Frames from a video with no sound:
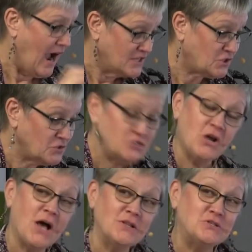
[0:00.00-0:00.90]

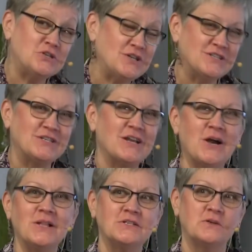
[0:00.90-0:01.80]
Sociology and
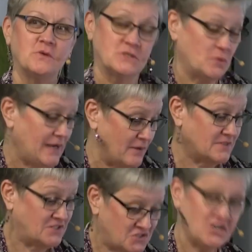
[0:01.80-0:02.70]
psychology was what I
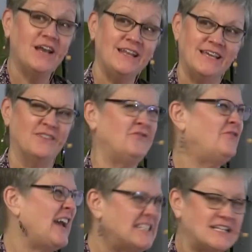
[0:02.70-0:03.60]
was studying. It
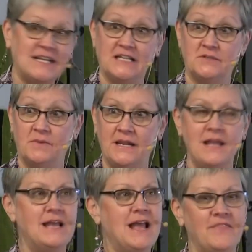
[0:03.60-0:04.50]
fascinates me.
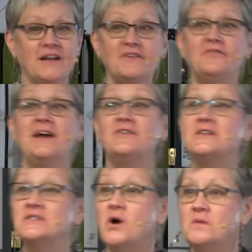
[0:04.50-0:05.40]
And then I find
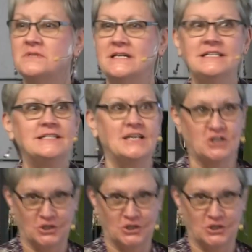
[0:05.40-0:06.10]
Ernest Holmes and he says